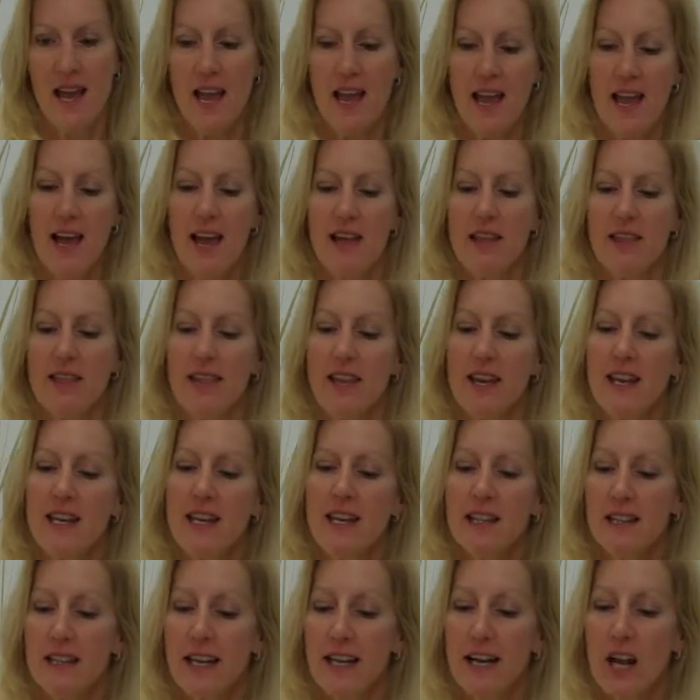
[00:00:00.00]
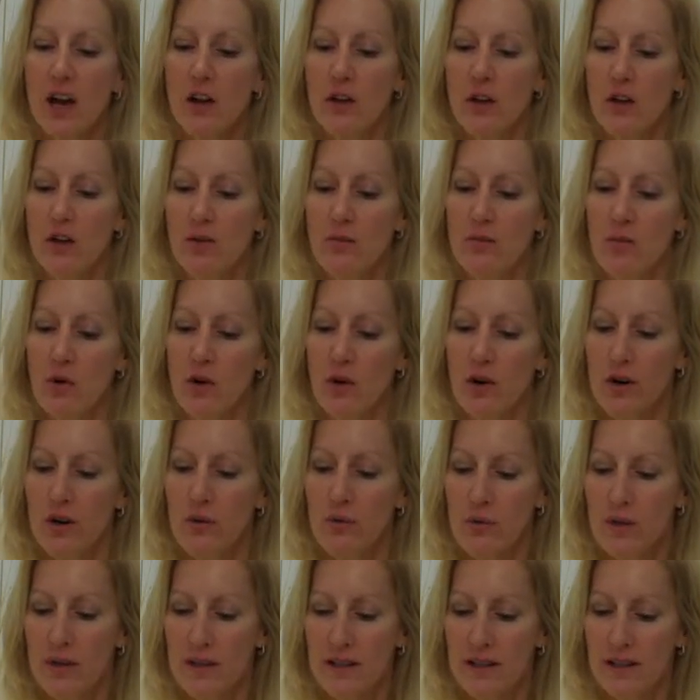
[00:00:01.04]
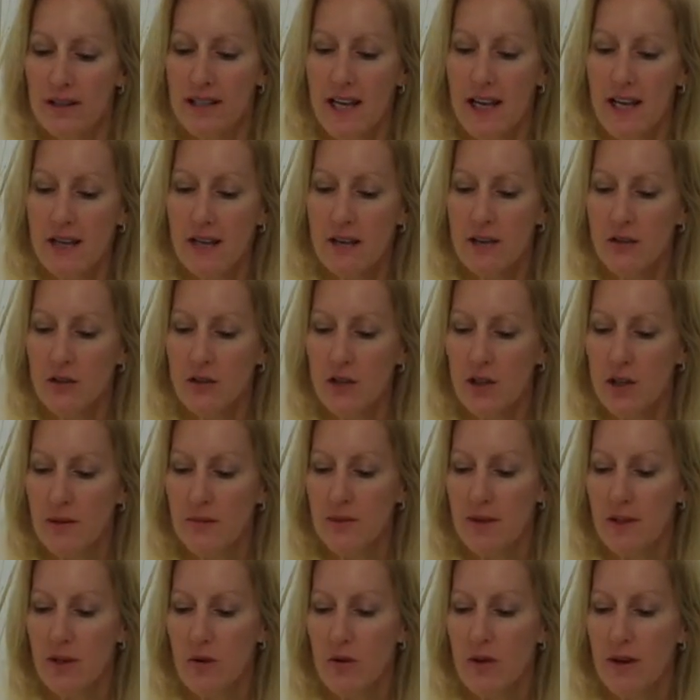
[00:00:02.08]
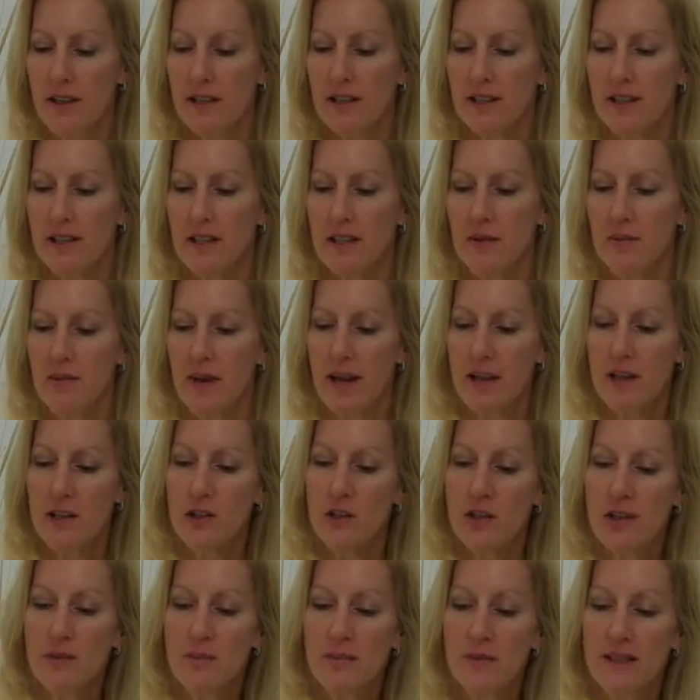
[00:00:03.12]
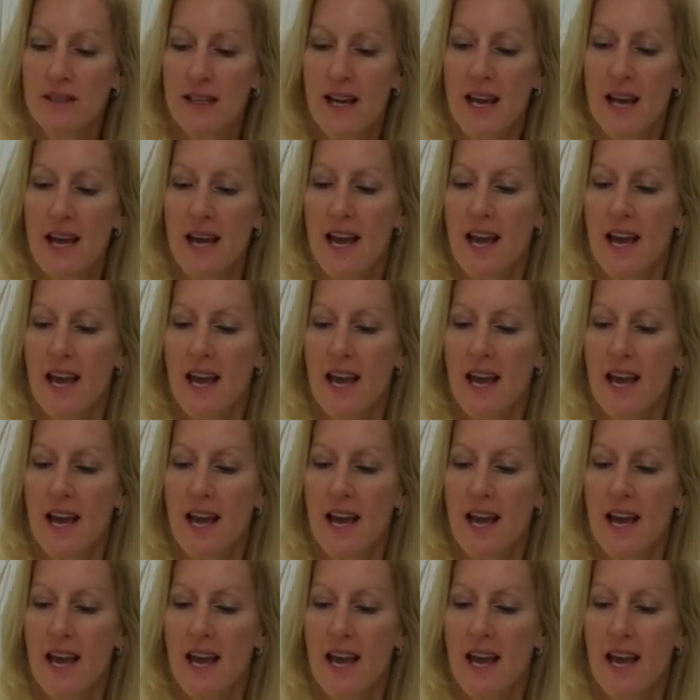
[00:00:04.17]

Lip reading: and they get laid out on the board with 10 of those chips going into the bank chips